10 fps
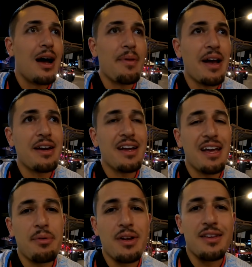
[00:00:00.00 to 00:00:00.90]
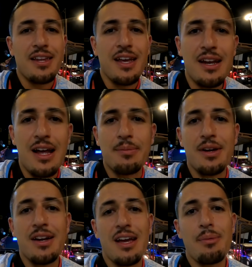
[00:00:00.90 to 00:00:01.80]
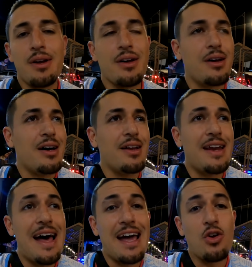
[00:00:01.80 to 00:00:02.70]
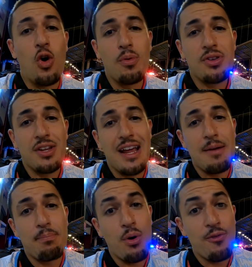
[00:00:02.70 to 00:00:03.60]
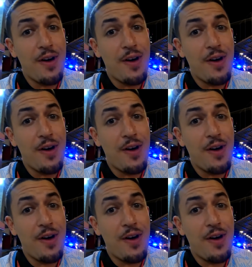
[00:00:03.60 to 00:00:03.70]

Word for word: I'm not gonna give it a 10, I'm gonna give it a, a 9, almost a 9.5.